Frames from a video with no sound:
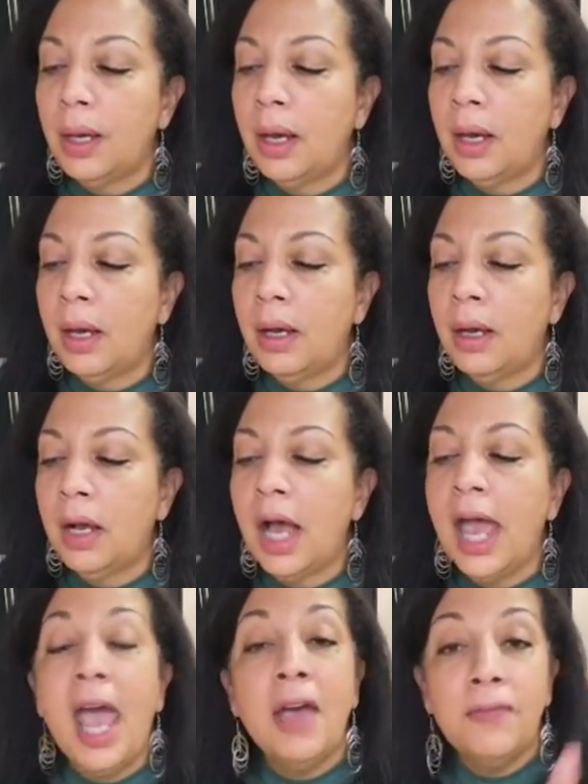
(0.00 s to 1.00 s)
a
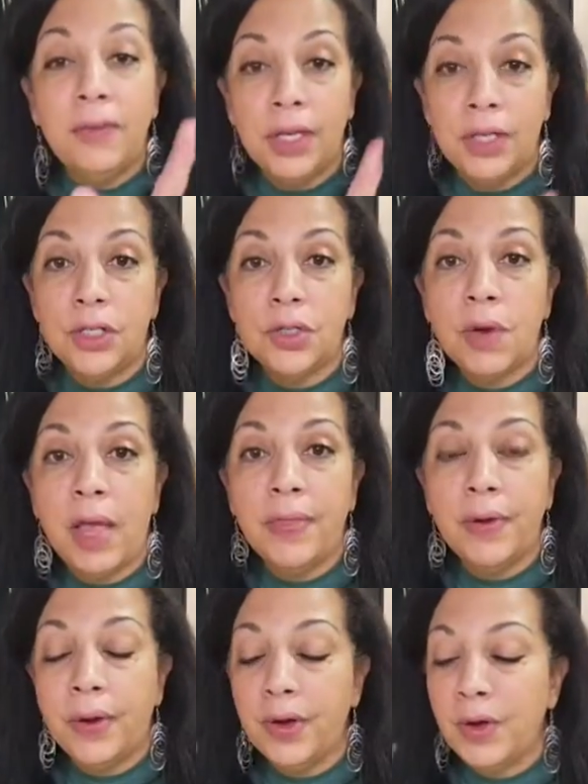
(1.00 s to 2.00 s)
½ inch
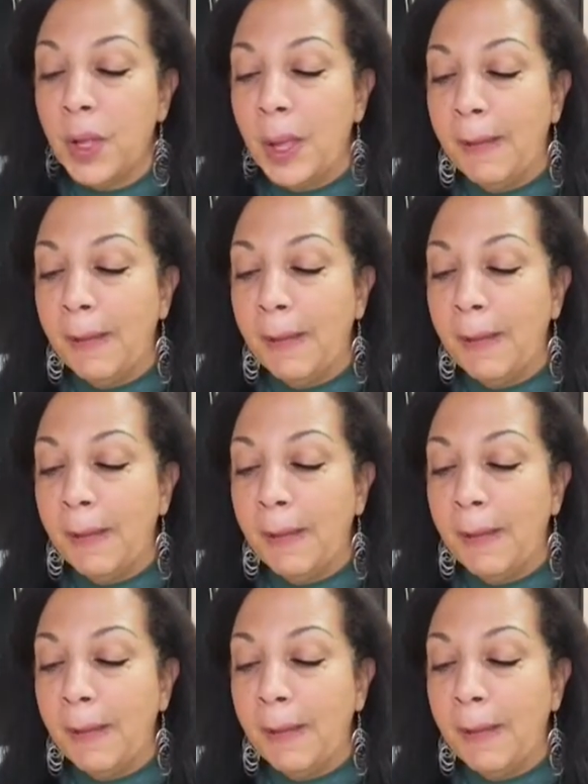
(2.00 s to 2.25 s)
rather,